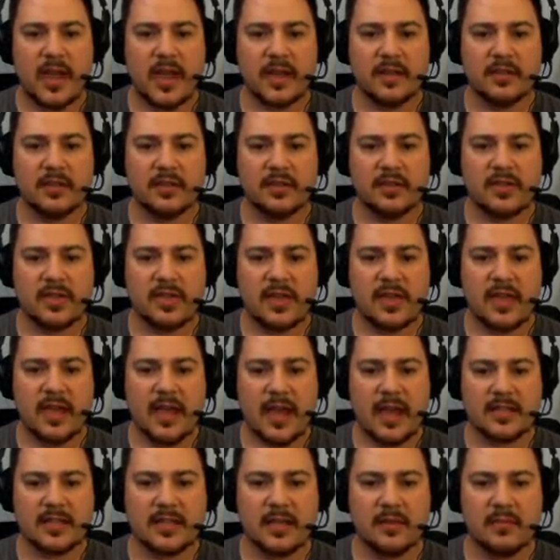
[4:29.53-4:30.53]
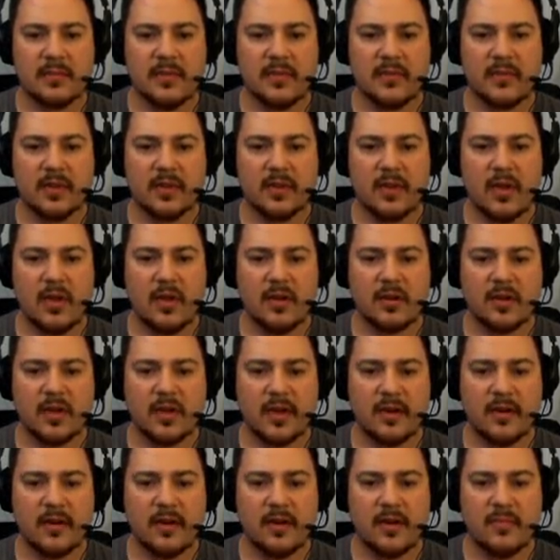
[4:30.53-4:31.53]
As you see, as I'm moving along
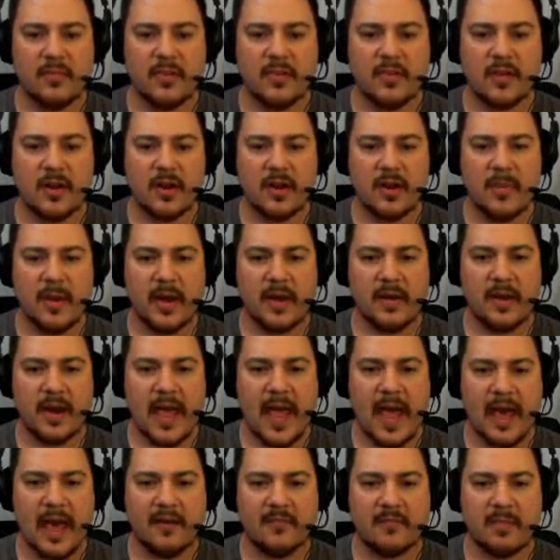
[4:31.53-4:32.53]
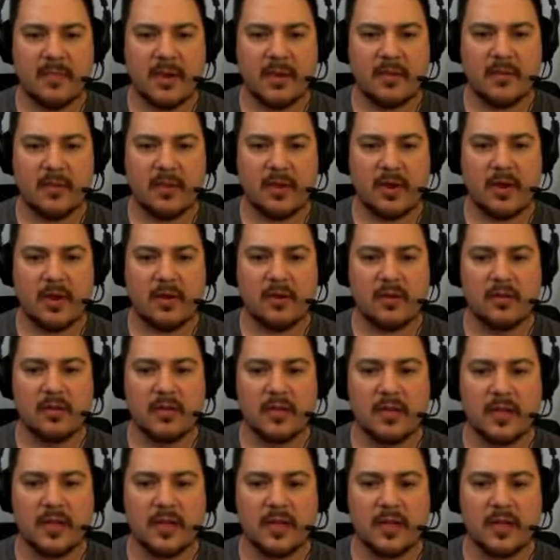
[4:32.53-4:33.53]
here, I'm moving at about half my throttle.
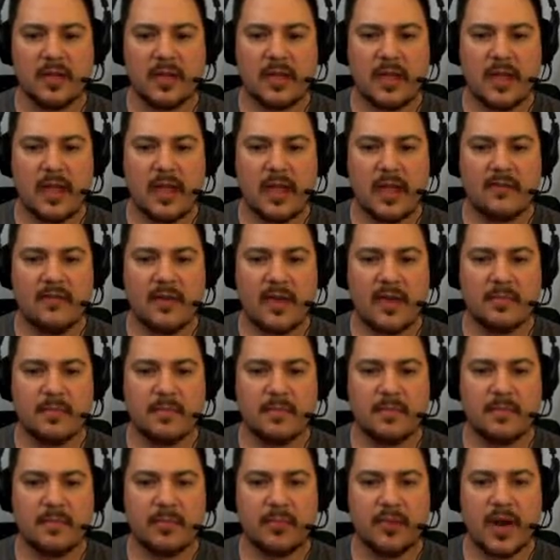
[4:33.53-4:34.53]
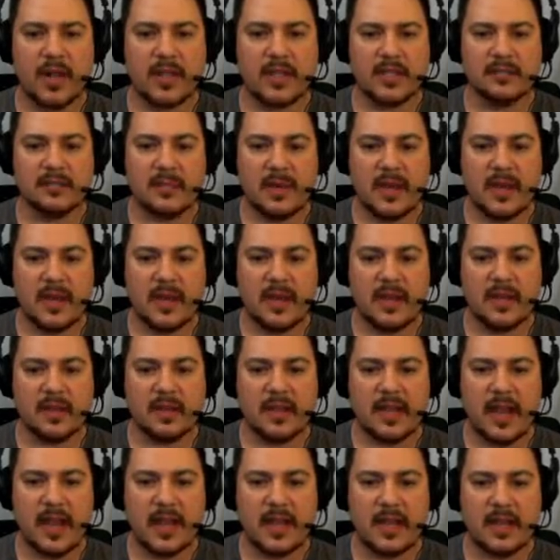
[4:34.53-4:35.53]
If I press my
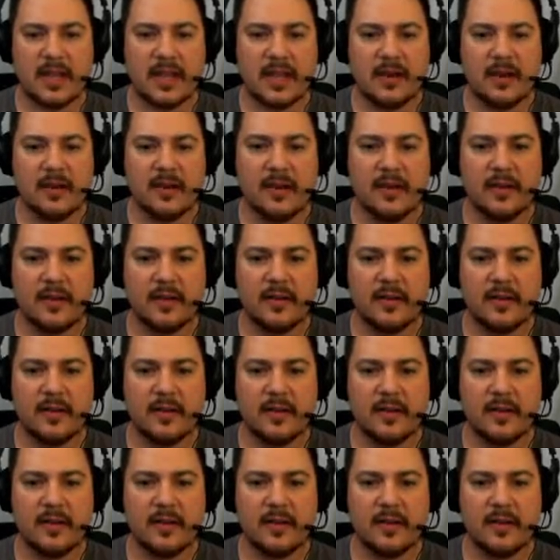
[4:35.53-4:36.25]
landing gear,